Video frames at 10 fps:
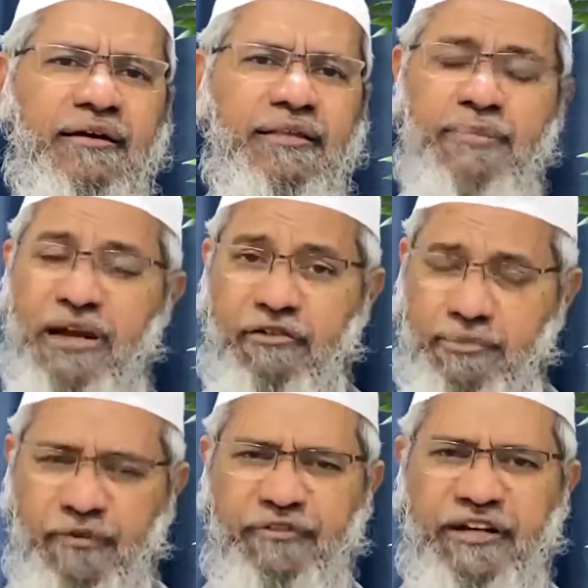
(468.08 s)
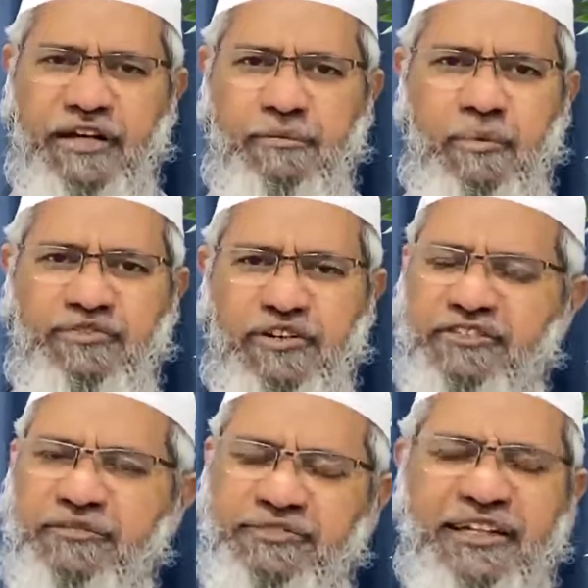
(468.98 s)
the beloved Prophet Muhammad sallallahu
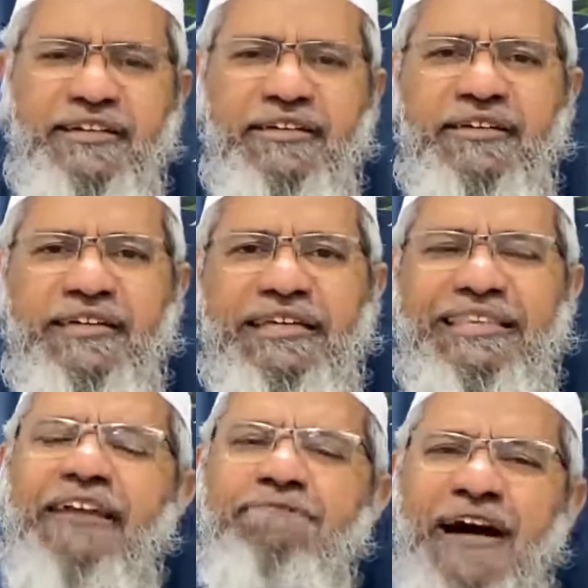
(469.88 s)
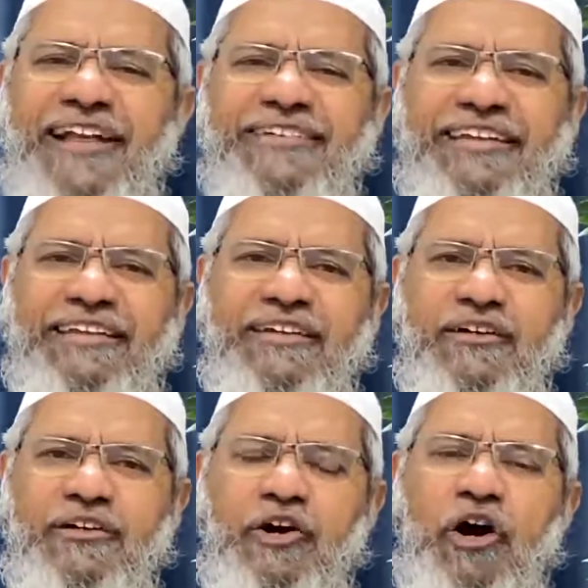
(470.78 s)
alayhi wa sallam said that
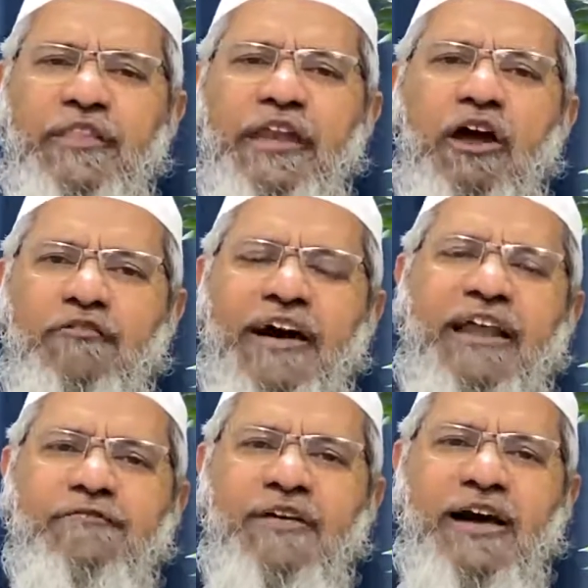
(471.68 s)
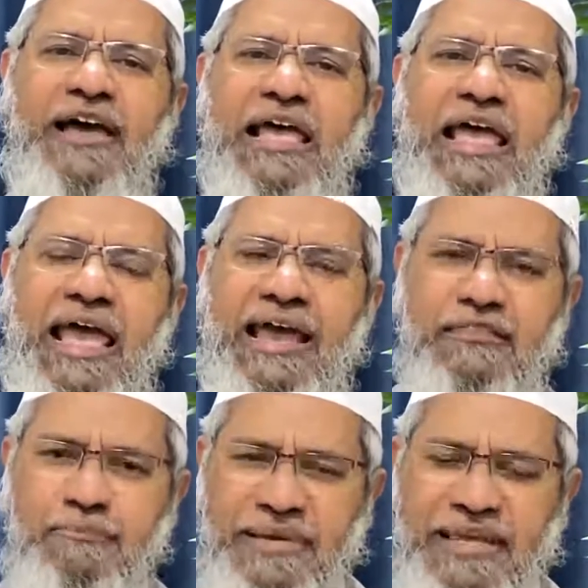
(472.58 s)
fasting on the day of Arafah
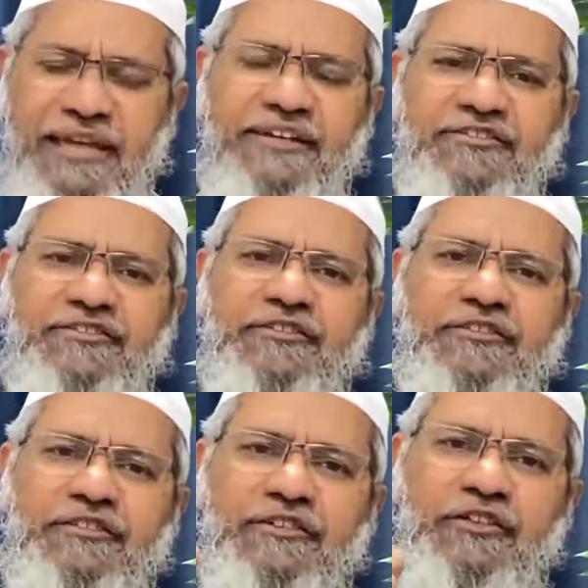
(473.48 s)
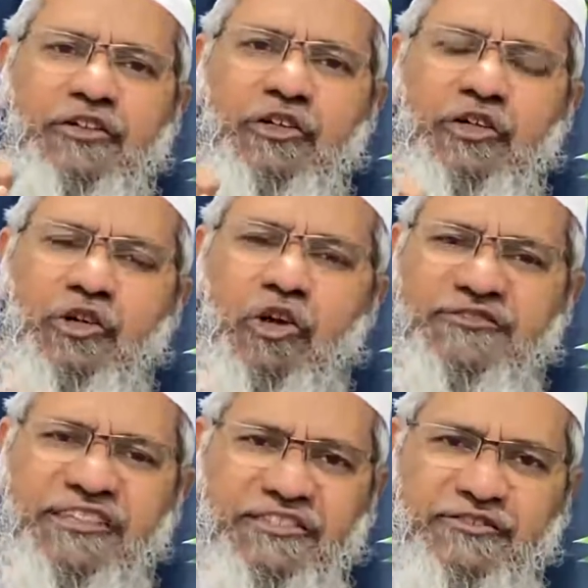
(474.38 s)
expiates your
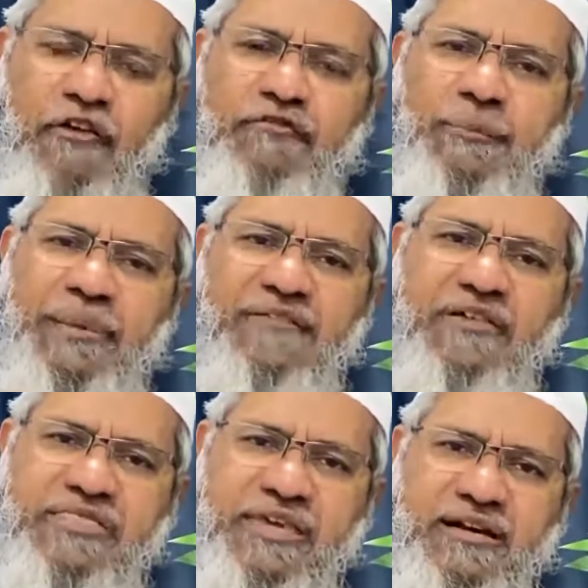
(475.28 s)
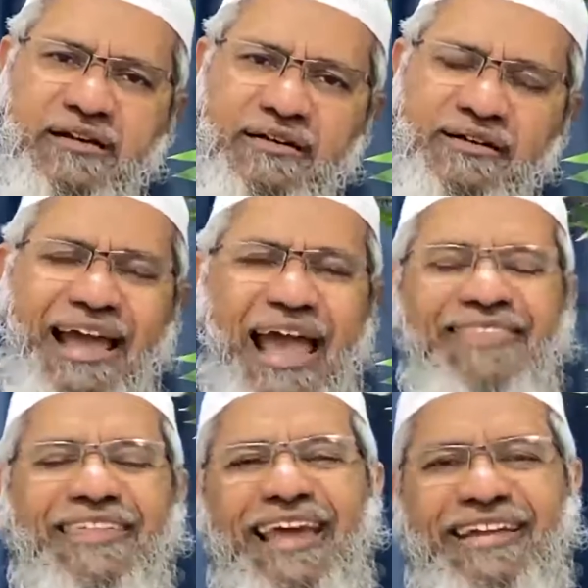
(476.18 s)
sins of the previous year and
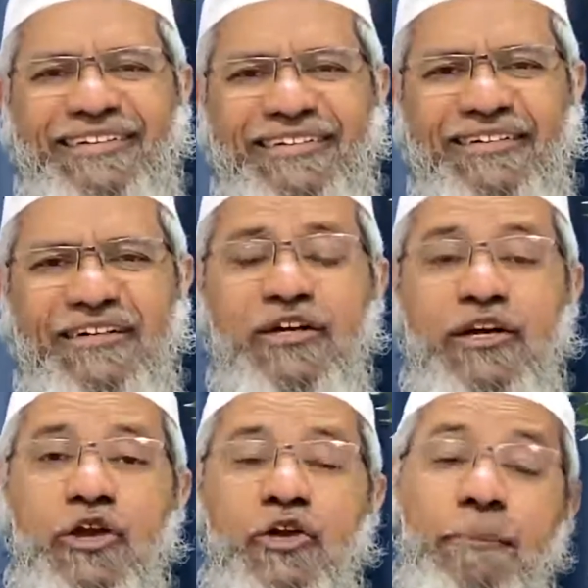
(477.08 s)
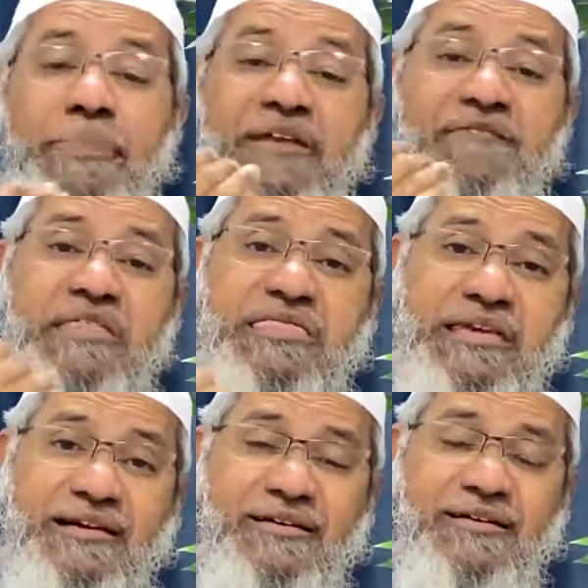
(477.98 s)
the next year. Your previous
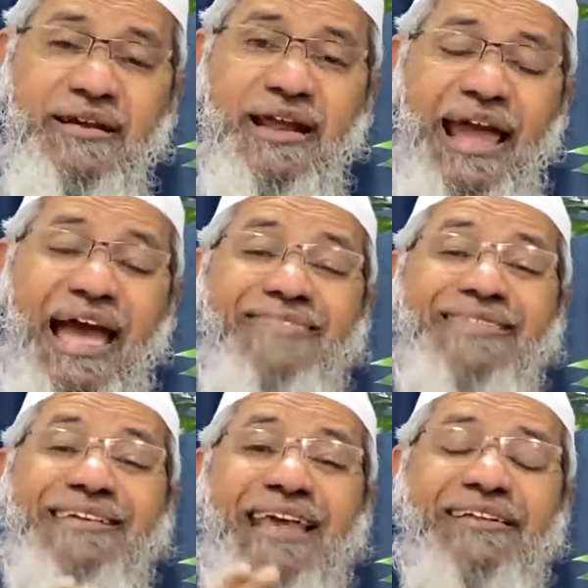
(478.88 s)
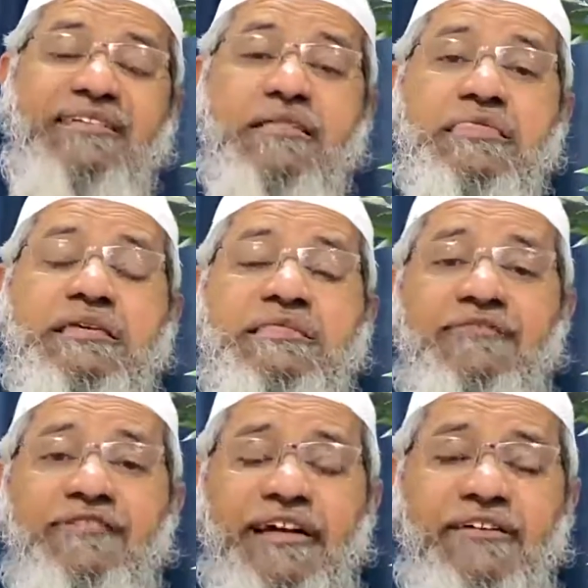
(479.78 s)
year and the next year sins are
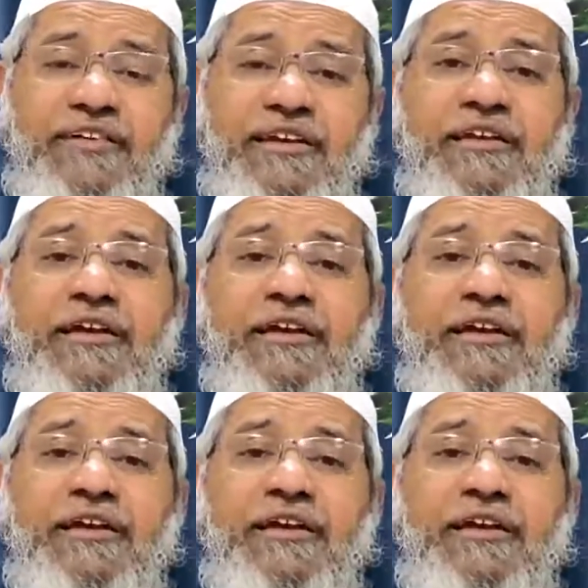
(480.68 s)
forgiven